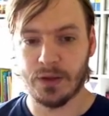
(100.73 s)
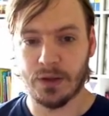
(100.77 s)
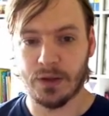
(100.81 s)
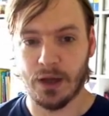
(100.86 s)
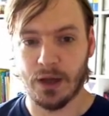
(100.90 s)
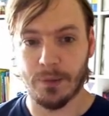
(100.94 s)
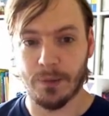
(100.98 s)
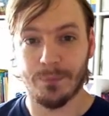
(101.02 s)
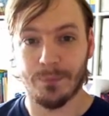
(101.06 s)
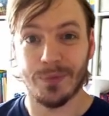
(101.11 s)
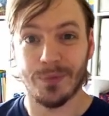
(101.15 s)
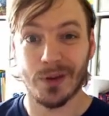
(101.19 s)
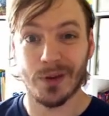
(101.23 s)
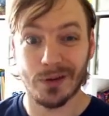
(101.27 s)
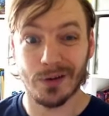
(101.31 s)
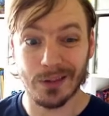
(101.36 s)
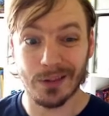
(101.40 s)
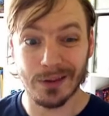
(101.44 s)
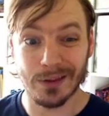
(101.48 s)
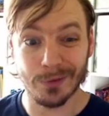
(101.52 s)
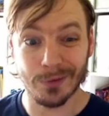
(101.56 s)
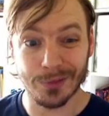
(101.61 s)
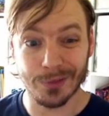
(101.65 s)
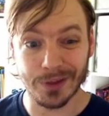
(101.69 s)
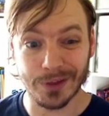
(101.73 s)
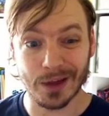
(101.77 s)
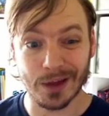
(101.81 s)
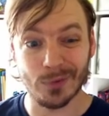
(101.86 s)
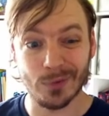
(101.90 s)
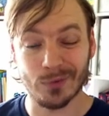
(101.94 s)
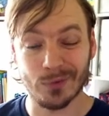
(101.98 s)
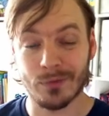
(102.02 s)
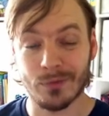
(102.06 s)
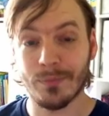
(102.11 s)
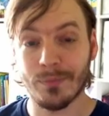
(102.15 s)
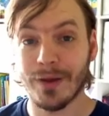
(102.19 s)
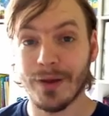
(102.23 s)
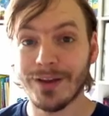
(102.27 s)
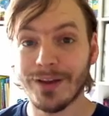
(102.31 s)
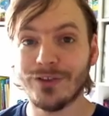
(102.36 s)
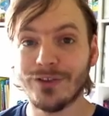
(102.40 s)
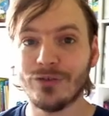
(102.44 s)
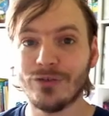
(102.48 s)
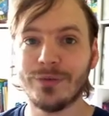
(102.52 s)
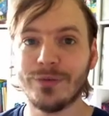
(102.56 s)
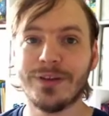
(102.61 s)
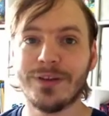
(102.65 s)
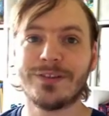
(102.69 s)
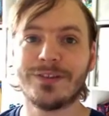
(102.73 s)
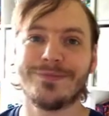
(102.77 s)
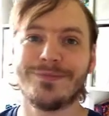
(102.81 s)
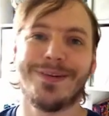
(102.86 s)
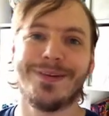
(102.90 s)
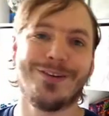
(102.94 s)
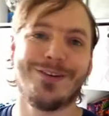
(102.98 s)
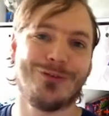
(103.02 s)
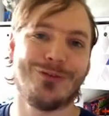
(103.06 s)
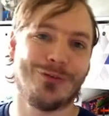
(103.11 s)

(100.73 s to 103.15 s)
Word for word: Uh, the only little thing I would remind you is make